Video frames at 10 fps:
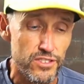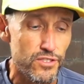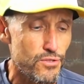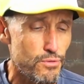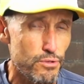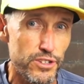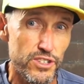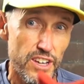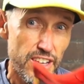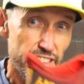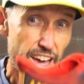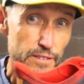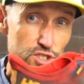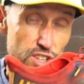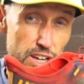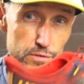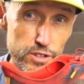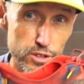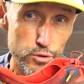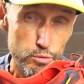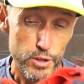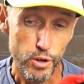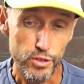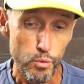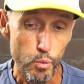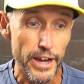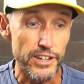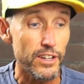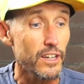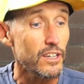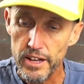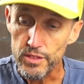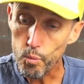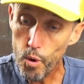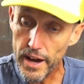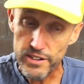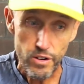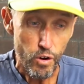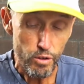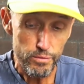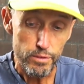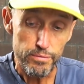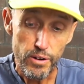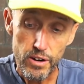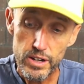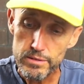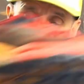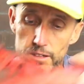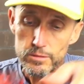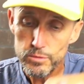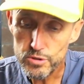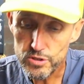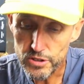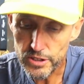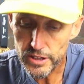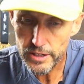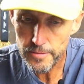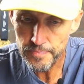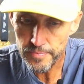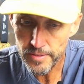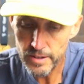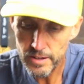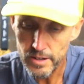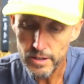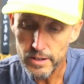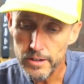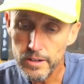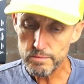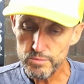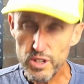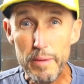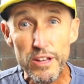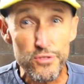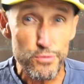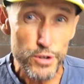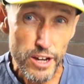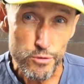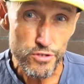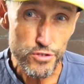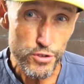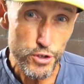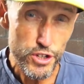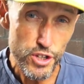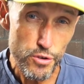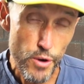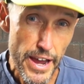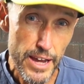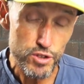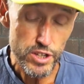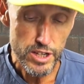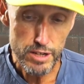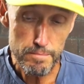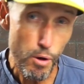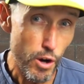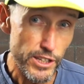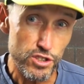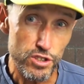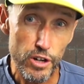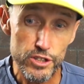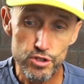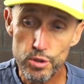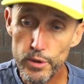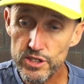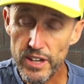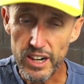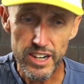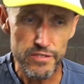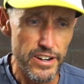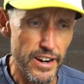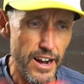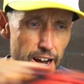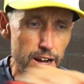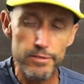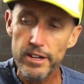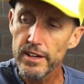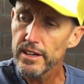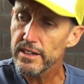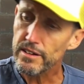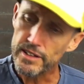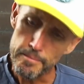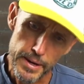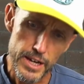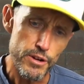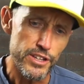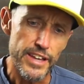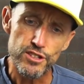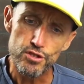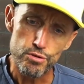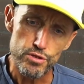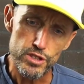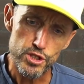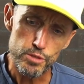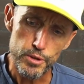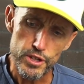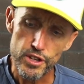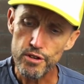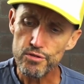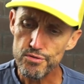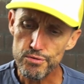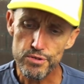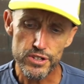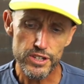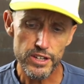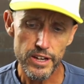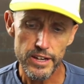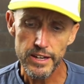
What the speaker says: in the 3s. They have saved a little bit on the weight. And the weight of the 5, we'll see. So about 330 grams in my size, US 11.5. Now comparing that to the Speedgoat 3,